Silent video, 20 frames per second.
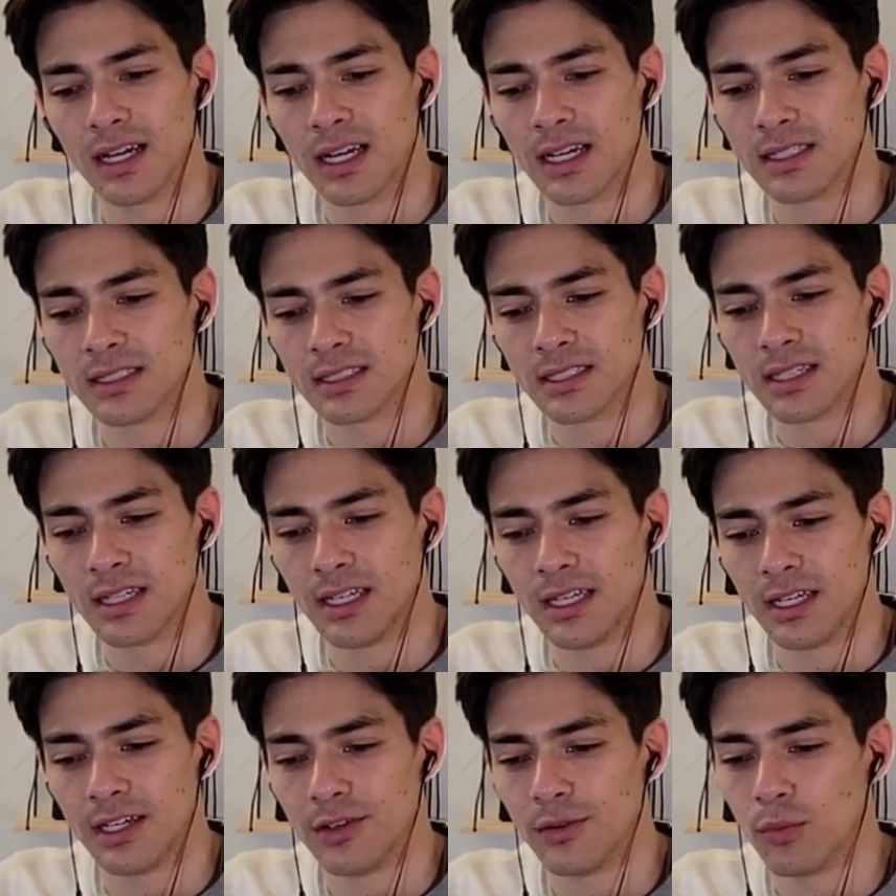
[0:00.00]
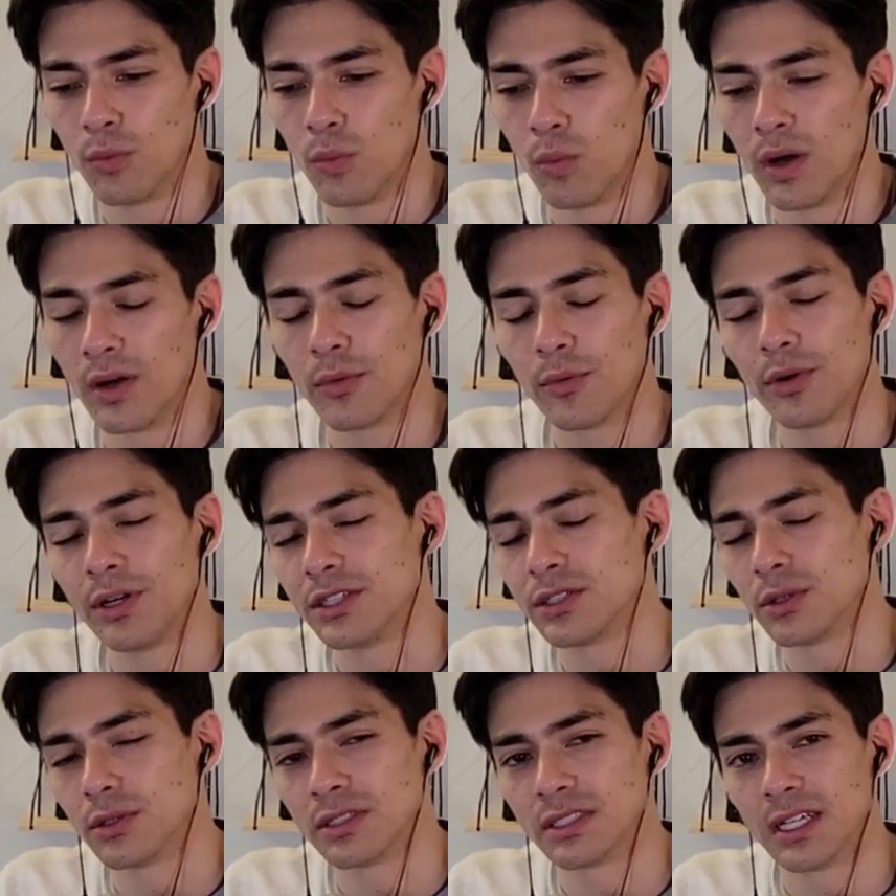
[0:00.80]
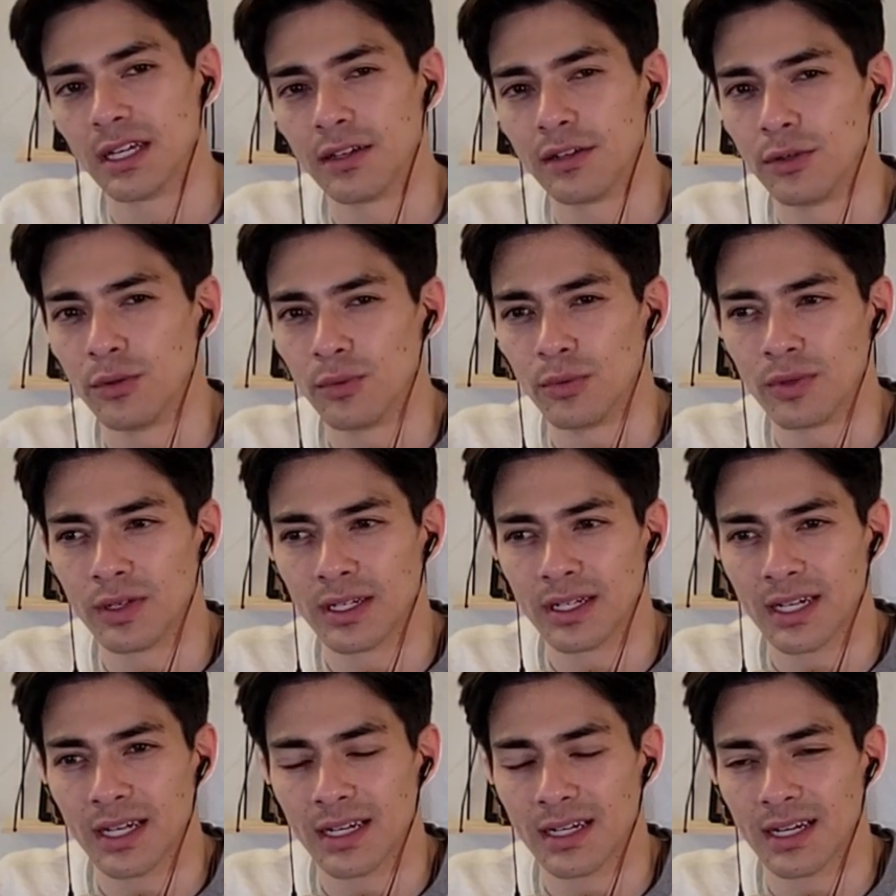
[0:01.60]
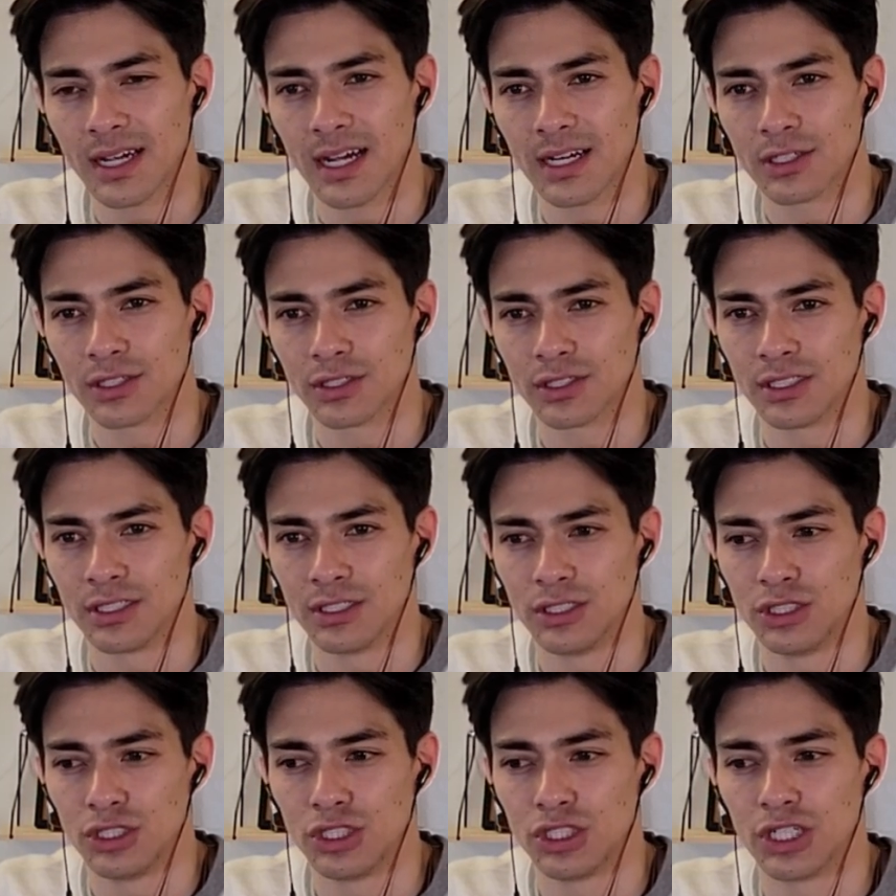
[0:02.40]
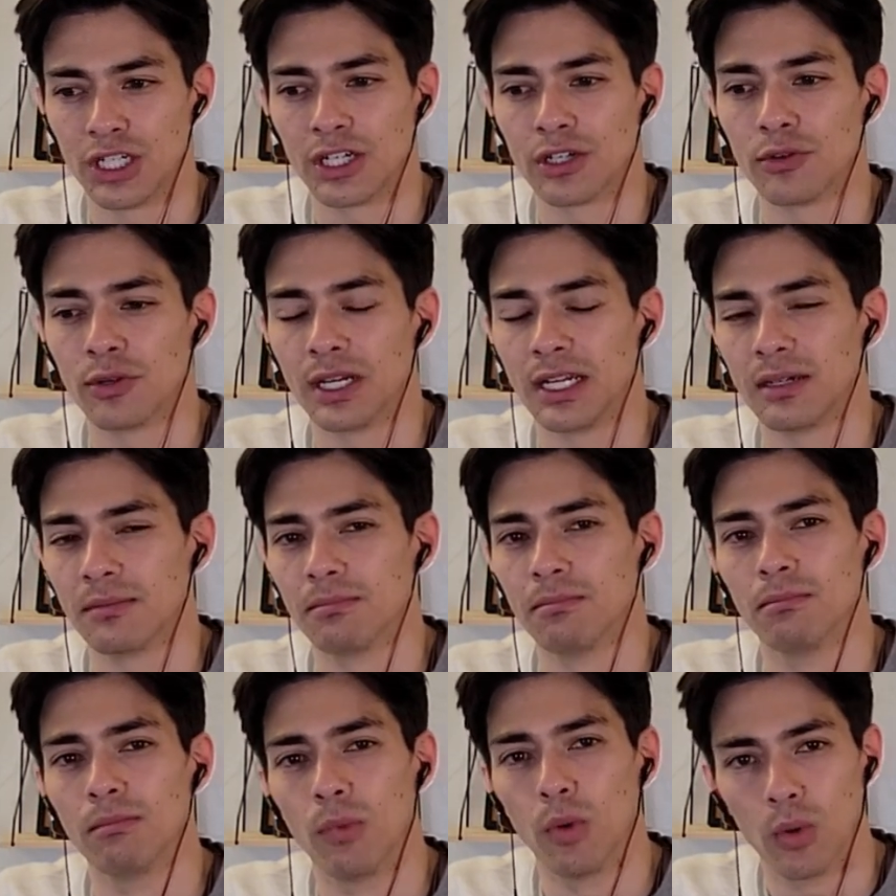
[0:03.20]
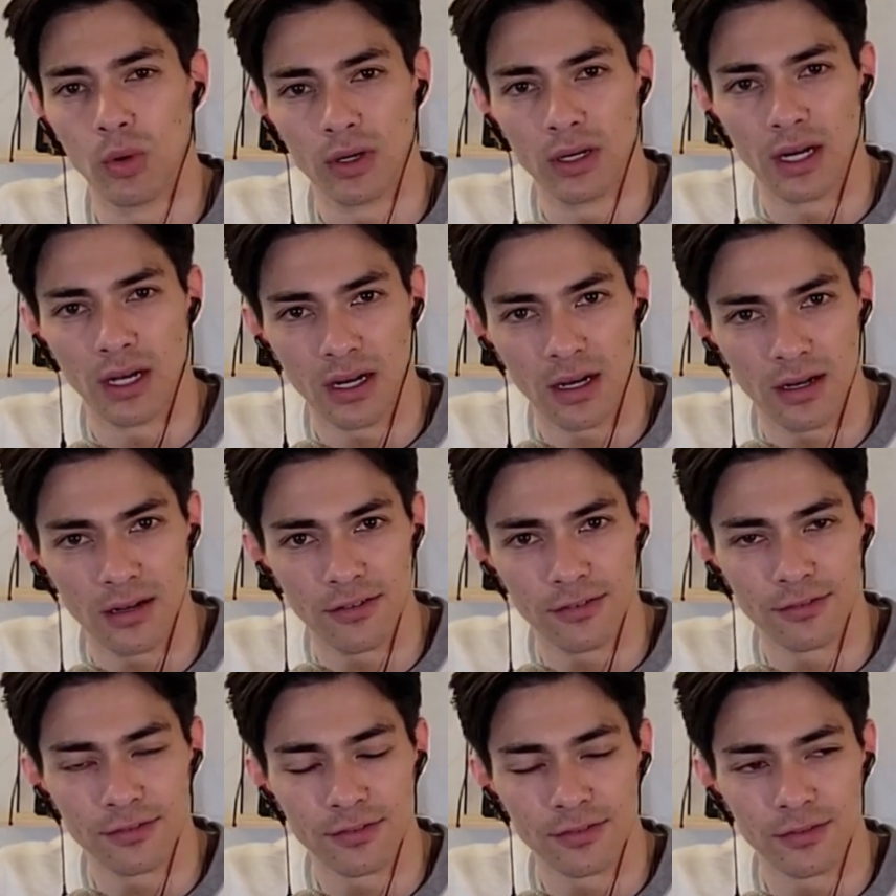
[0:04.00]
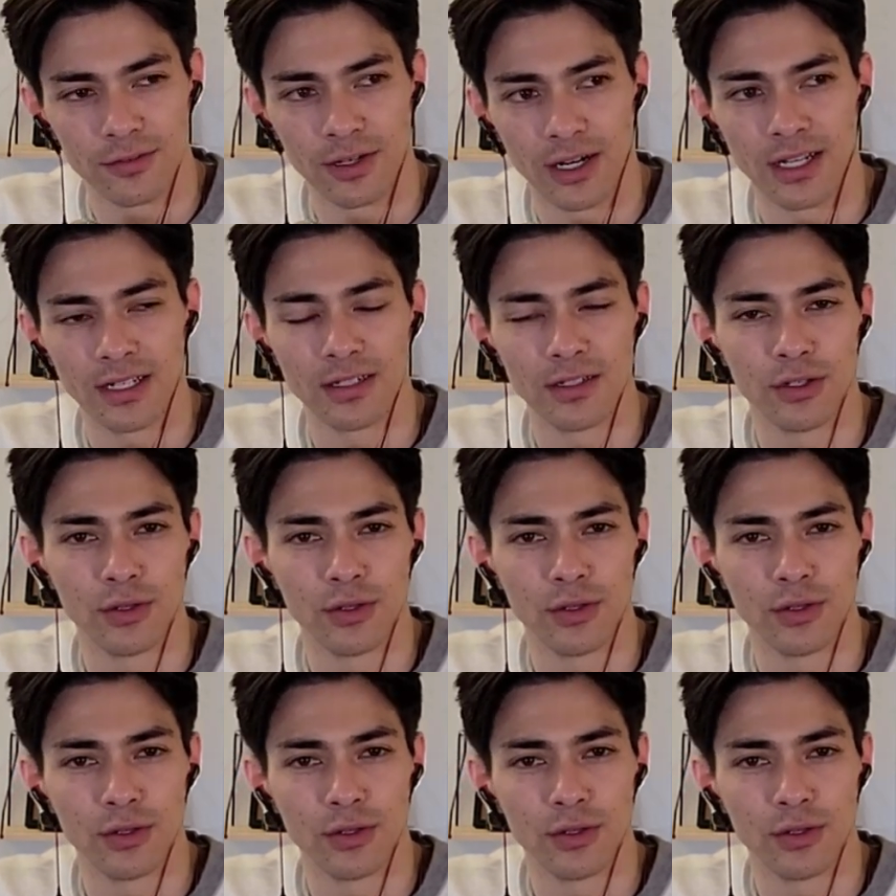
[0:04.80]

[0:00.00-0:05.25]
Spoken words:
It's the one resource that you can't actually generate more of, right?